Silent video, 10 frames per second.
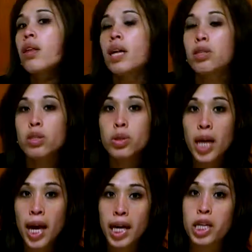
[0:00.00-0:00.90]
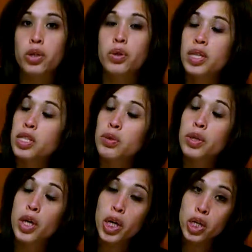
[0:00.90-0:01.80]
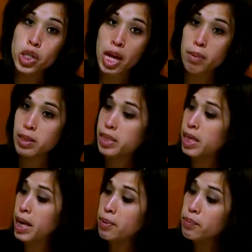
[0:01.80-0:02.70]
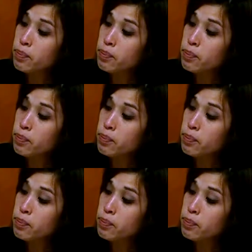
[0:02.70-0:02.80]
That's okay. need to encourage them and say,